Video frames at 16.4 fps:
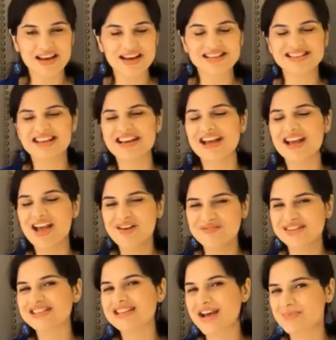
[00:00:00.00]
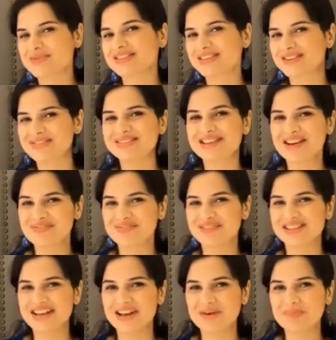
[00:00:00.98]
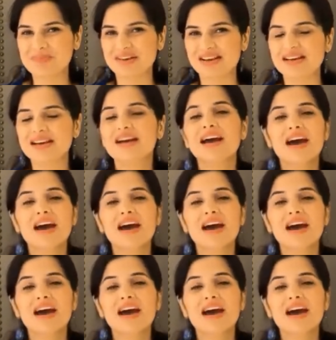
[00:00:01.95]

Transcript: I say every time is a good time for therapy,